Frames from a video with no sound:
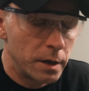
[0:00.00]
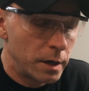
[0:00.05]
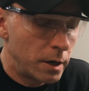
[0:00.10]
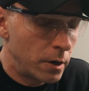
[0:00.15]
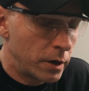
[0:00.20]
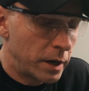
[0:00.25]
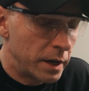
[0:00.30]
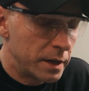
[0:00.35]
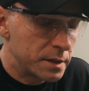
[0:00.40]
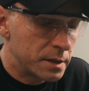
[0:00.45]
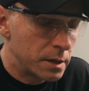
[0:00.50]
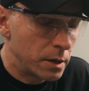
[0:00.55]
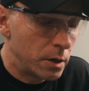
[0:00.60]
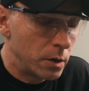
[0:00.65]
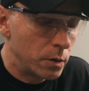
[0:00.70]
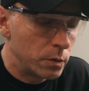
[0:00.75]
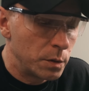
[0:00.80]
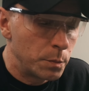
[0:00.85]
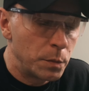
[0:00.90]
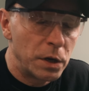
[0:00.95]
Okay,
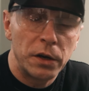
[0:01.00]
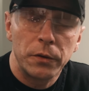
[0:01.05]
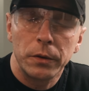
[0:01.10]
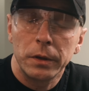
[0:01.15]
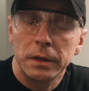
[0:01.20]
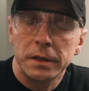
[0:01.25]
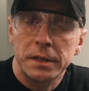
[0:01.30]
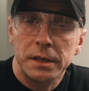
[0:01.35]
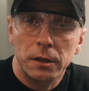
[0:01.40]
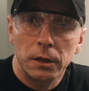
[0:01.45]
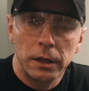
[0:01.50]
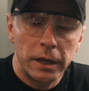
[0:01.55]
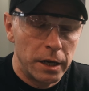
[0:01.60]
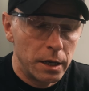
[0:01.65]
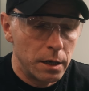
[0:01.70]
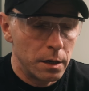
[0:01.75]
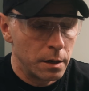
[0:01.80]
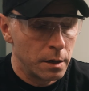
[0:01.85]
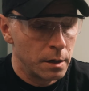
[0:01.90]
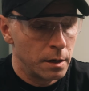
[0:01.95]
so the barrel is
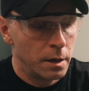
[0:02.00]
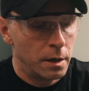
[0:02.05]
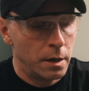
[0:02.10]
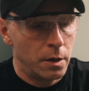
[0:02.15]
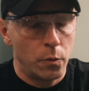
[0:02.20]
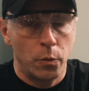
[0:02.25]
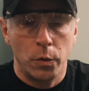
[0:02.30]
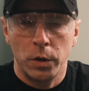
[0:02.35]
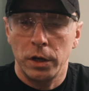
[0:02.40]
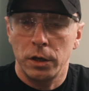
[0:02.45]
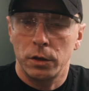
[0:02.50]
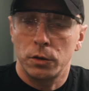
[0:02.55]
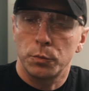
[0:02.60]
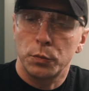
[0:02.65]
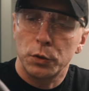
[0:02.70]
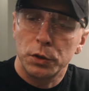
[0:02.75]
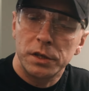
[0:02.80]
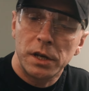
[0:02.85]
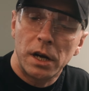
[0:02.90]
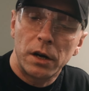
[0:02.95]
clean. We need to
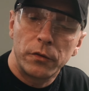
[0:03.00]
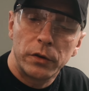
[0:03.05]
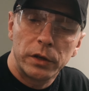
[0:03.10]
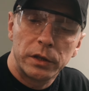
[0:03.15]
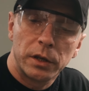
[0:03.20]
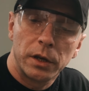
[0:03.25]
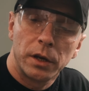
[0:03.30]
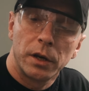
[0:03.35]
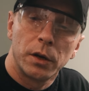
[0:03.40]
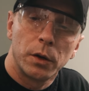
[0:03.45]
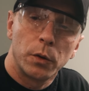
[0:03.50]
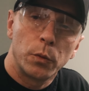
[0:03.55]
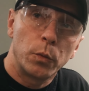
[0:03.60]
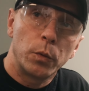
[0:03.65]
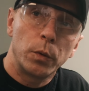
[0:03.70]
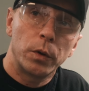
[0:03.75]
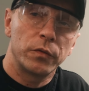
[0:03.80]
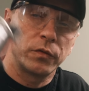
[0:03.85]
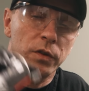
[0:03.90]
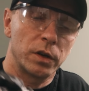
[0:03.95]
preserve it
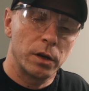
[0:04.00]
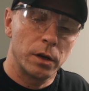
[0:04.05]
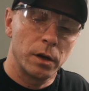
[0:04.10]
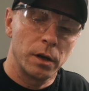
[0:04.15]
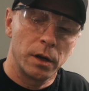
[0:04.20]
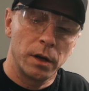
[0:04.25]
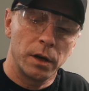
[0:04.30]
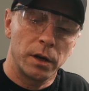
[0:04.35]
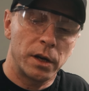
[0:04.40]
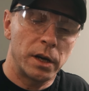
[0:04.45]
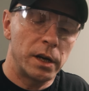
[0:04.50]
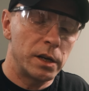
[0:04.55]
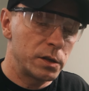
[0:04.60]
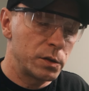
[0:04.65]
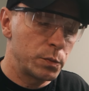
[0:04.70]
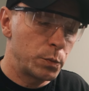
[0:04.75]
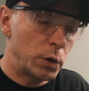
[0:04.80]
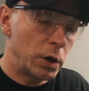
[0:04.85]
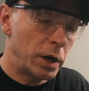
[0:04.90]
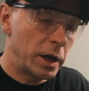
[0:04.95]
with the car
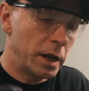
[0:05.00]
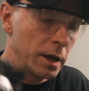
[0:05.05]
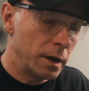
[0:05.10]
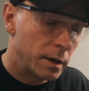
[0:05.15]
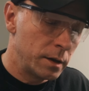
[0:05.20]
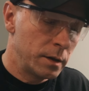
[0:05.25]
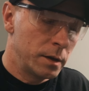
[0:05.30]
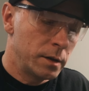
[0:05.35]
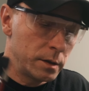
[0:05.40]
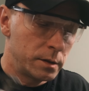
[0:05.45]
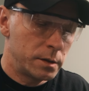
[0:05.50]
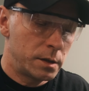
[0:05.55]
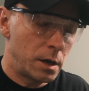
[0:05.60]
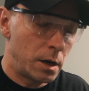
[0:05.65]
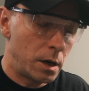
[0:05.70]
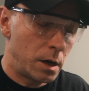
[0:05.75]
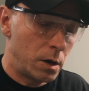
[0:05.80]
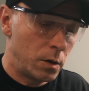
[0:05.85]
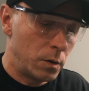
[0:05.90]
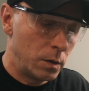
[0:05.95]
spray.
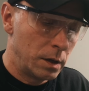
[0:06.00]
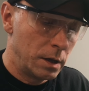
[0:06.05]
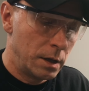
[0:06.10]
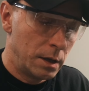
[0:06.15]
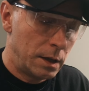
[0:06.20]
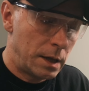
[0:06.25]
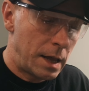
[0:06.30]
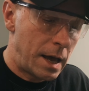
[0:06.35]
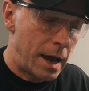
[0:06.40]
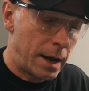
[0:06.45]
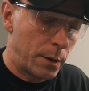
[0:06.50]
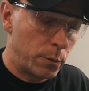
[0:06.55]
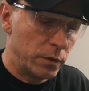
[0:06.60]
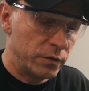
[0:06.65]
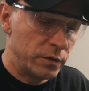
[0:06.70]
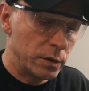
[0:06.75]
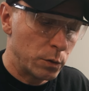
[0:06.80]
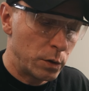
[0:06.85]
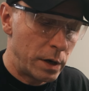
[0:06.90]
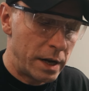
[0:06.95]
So, like with
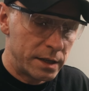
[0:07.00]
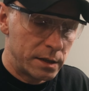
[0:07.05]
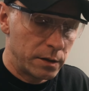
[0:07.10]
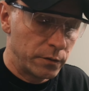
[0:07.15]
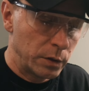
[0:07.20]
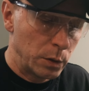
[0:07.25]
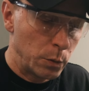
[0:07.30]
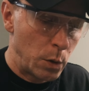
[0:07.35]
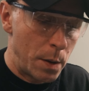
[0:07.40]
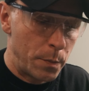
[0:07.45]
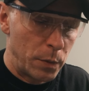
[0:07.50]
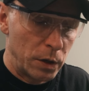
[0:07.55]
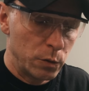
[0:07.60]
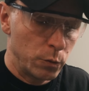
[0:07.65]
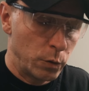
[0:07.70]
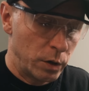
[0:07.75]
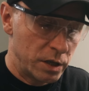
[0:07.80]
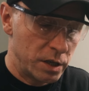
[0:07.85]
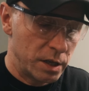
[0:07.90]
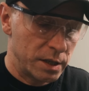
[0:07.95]
the rest of the weapon,
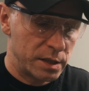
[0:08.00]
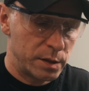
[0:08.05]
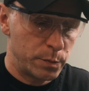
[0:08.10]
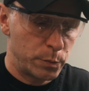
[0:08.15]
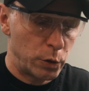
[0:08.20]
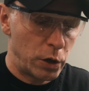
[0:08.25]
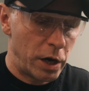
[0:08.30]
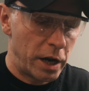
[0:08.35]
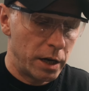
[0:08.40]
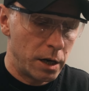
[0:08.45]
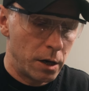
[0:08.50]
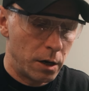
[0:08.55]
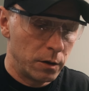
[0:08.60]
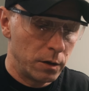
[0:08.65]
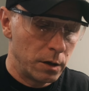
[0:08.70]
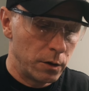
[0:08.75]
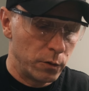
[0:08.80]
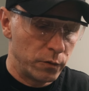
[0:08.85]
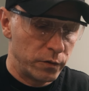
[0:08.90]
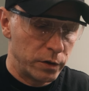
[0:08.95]
we just spray it
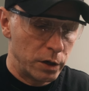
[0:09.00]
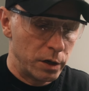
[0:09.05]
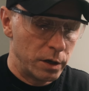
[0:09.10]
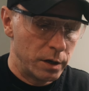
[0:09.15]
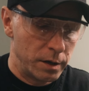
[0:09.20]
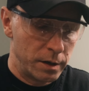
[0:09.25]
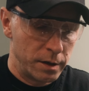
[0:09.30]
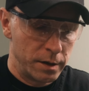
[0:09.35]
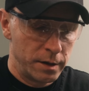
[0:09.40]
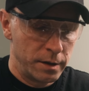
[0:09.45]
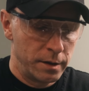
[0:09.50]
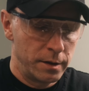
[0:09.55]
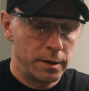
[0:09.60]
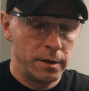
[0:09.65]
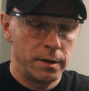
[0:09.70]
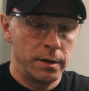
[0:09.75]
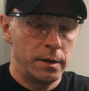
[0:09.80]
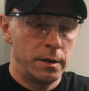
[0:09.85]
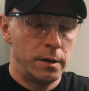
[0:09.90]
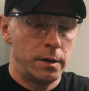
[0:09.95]
all over.
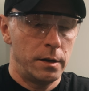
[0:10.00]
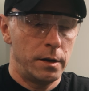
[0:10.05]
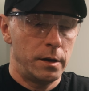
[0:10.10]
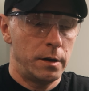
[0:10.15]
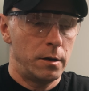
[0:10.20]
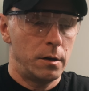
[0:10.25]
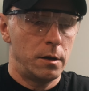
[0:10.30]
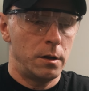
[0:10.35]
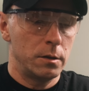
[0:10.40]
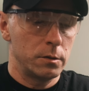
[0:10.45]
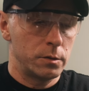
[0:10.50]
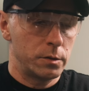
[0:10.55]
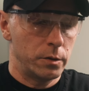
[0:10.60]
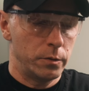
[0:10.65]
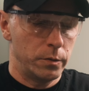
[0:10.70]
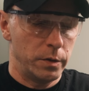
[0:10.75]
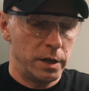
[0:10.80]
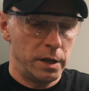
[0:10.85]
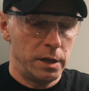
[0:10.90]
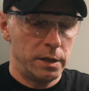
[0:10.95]

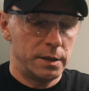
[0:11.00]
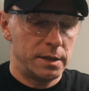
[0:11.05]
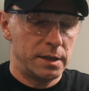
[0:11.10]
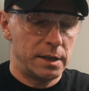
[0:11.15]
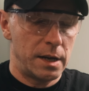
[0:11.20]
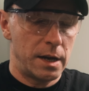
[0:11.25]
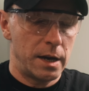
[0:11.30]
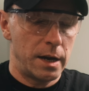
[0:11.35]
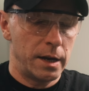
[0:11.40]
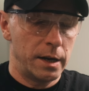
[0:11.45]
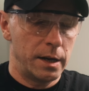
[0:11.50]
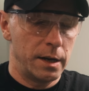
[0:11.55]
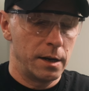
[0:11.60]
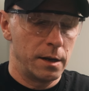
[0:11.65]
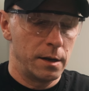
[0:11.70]
Also inside.